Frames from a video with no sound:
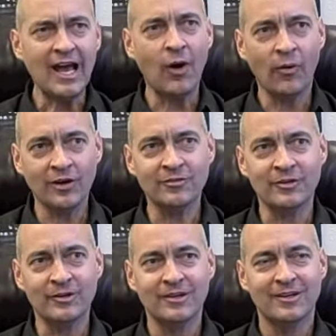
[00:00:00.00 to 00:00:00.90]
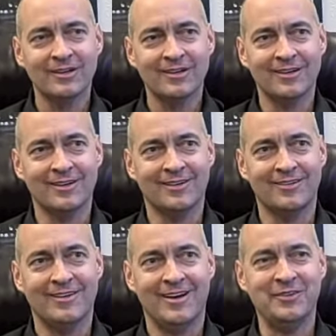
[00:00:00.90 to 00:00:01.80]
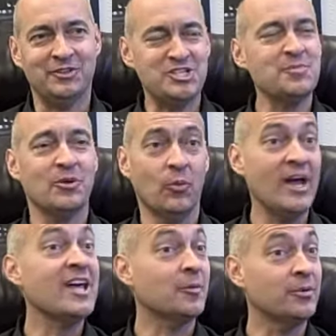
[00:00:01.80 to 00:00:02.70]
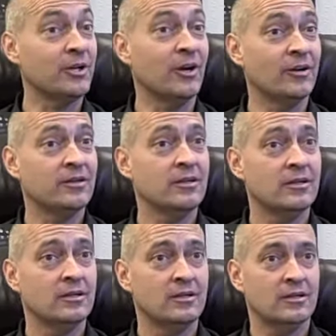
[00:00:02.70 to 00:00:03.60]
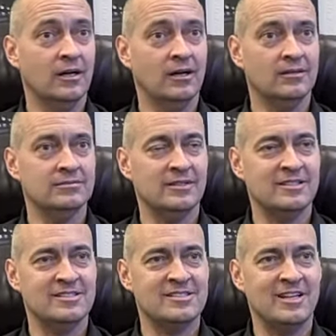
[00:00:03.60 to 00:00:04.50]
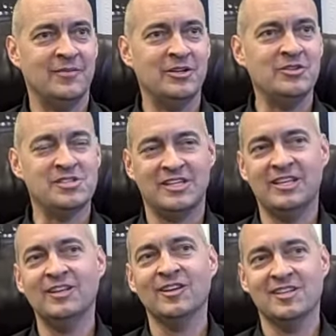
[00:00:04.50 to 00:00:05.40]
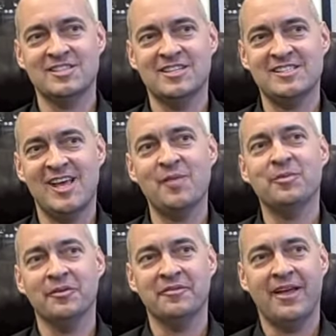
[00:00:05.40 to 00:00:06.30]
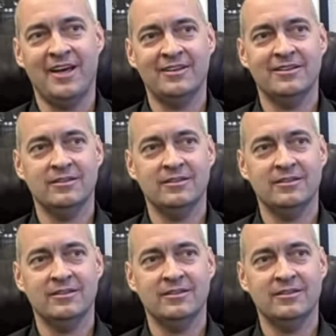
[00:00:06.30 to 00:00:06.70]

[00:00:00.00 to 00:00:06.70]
However, I think we're chipping away at it pretty hard. I'm going to use the Kindle as an example of that.